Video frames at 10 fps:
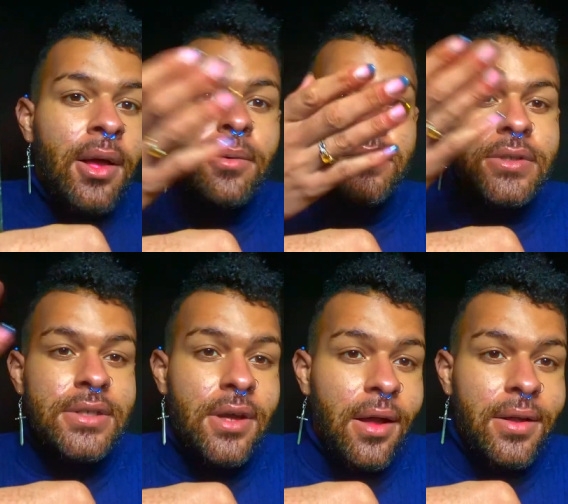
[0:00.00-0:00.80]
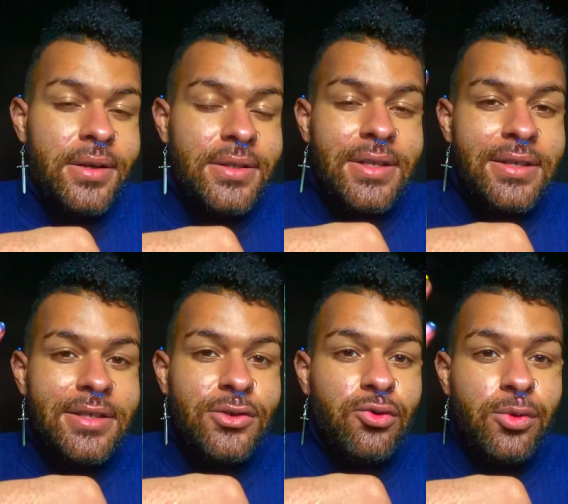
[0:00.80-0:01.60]
We'll just call it as like
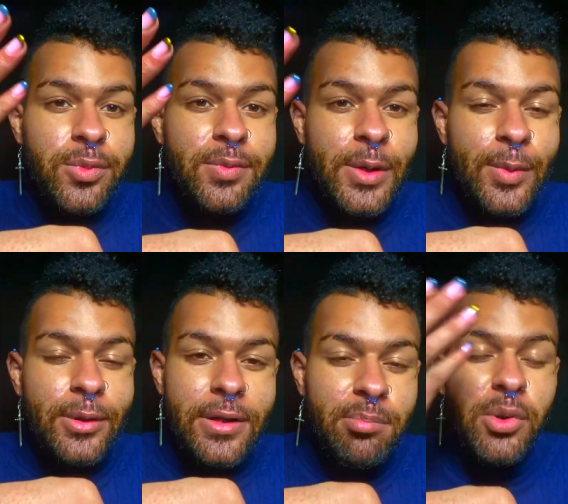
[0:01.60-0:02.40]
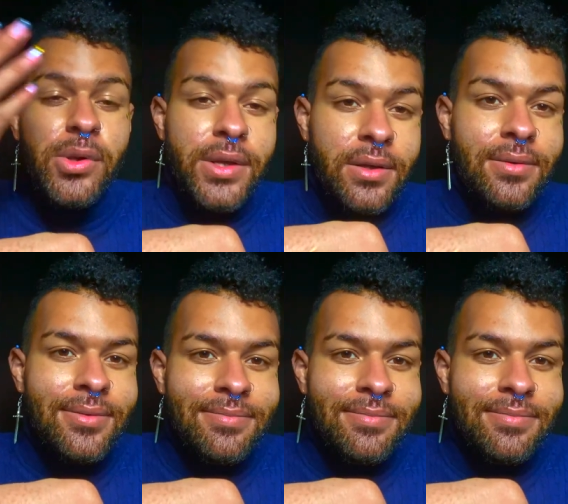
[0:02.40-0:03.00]
this group of people like bullying